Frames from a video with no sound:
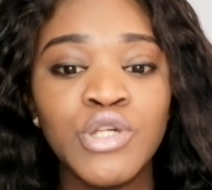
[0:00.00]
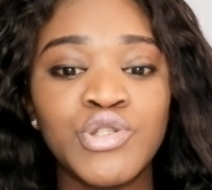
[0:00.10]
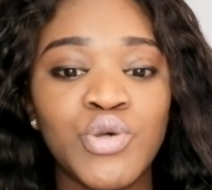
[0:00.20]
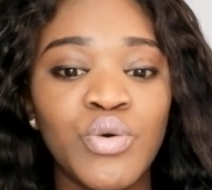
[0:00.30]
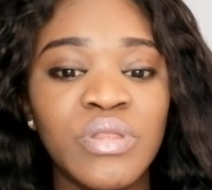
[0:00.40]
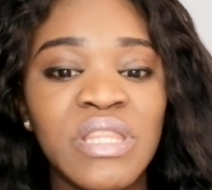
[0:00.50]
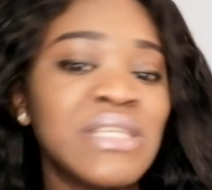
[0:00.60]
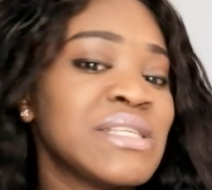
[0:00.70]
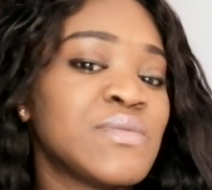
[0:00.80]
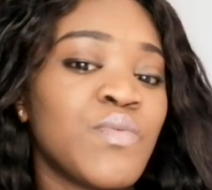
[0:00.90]
So
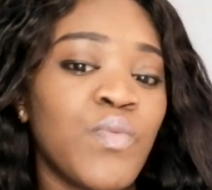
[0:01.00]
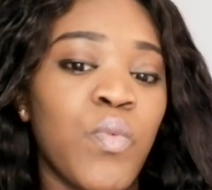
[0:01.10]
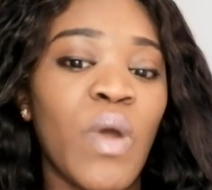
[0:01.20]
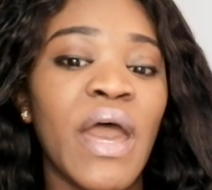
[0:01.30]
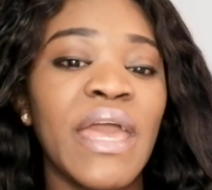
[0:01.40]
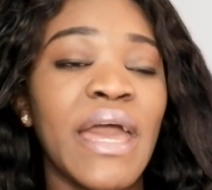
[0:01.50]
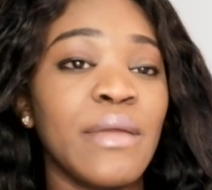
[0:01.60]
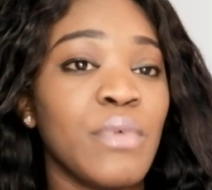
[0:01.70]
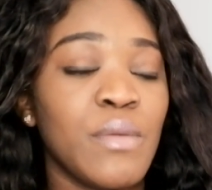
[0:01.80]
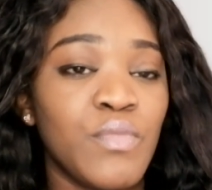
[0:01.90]
this is why
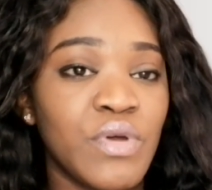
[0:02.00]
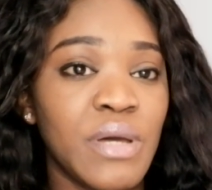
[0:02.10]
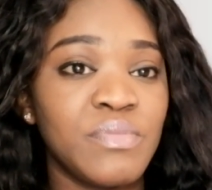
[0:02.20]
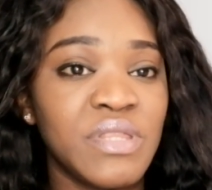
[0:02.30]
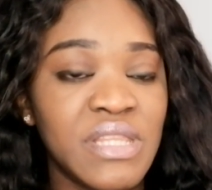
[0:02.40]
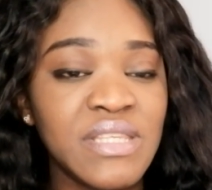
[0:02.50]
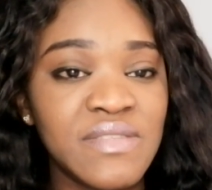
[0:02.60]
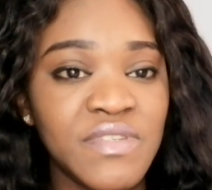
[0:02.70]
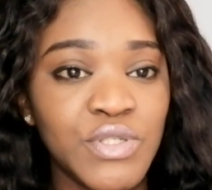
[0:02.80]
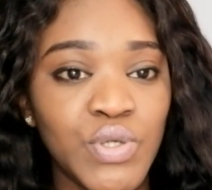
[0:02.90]
I brought up
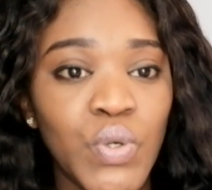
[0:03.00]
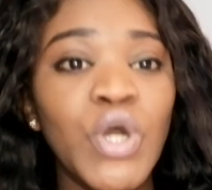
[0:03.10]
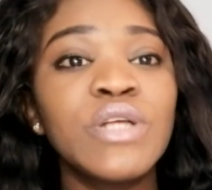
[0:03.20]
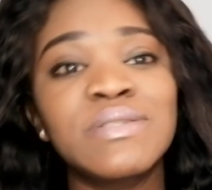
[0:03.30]
this video